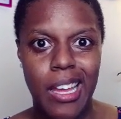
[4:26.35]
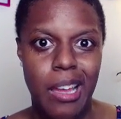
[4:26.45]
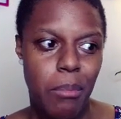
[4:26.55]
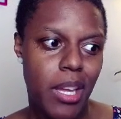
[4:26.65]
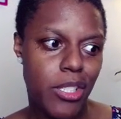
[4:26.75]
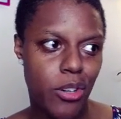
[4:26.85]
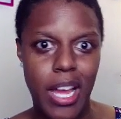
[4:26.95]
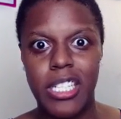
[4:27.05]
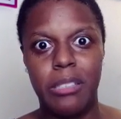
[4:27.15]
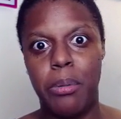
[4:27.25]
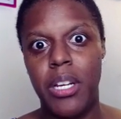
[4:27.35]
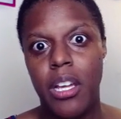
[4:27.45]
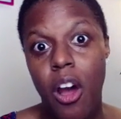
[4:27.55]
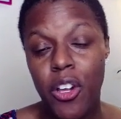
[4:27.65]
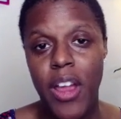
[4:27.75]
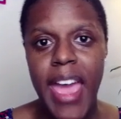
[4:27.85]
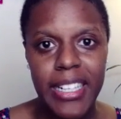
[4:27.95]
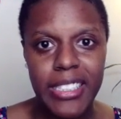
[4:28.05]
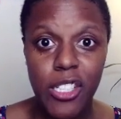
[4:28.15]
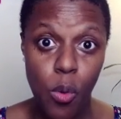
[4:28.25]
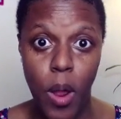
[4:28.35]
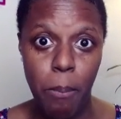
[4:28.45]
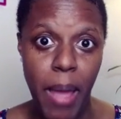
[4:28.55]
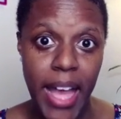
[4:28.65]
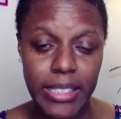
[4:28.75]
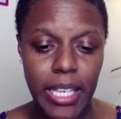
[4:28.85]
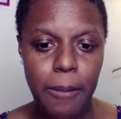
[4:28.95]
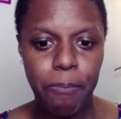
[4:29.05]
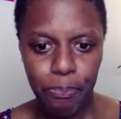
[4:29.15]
because you're not just putting all your eggs into one basket.